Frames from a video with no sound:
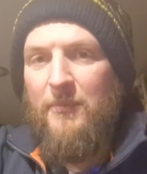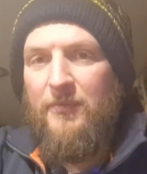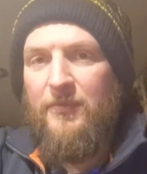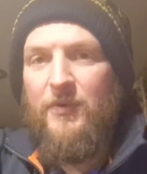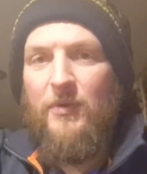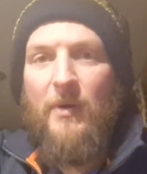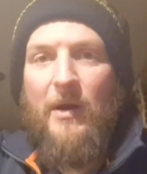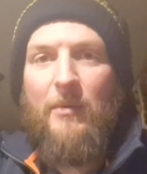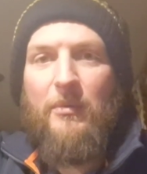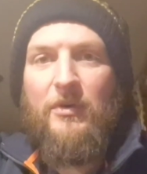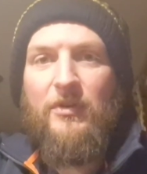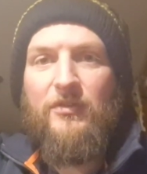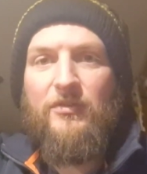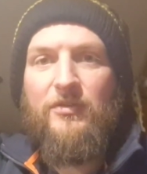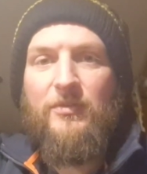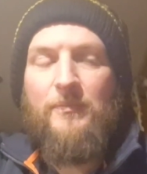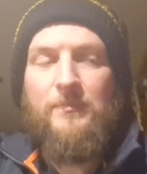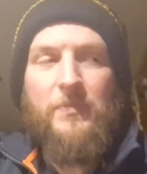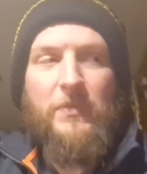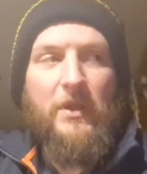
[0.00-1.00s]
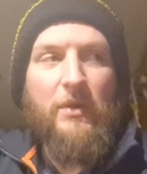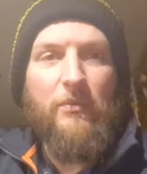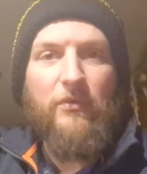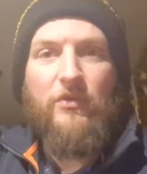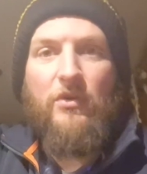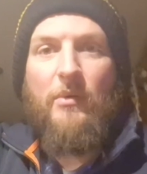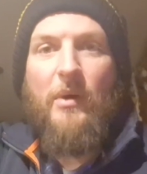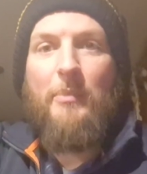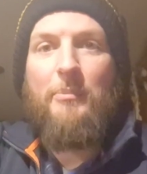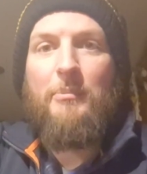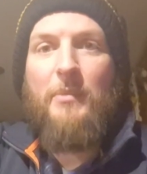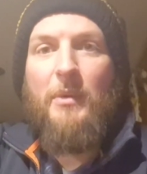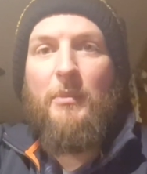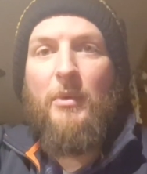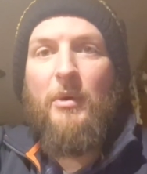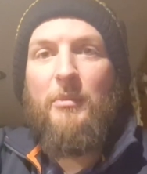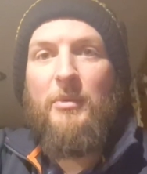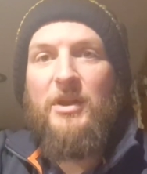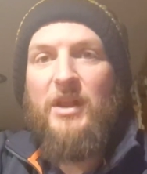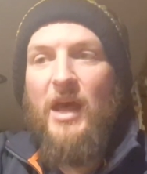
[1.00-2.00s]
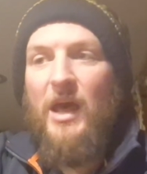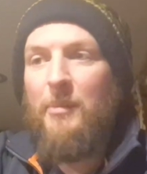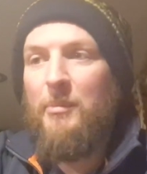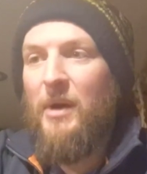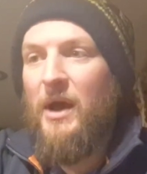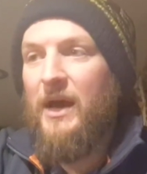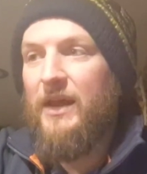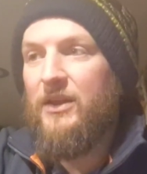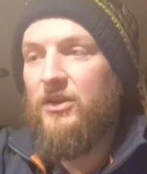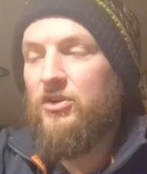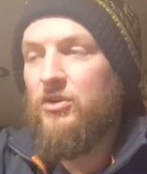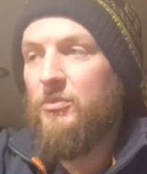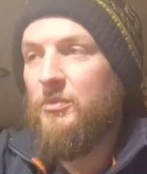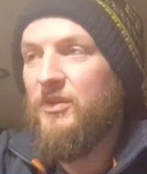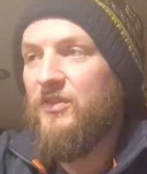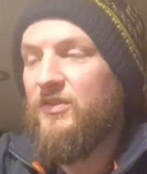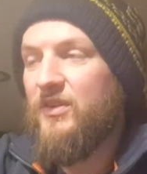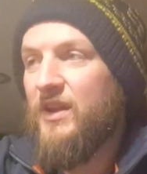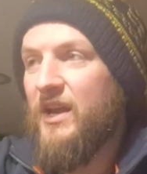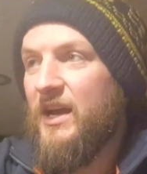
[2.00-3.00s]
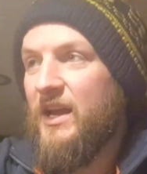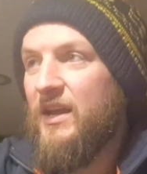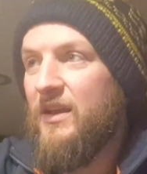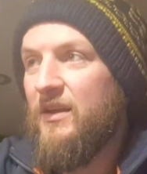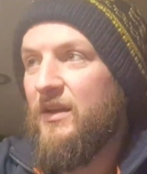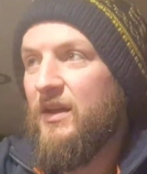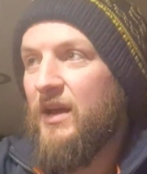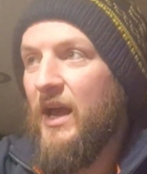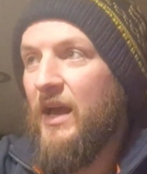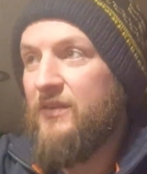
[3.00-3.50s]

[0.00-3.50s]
Few hours. We've got my mum and her partner coming today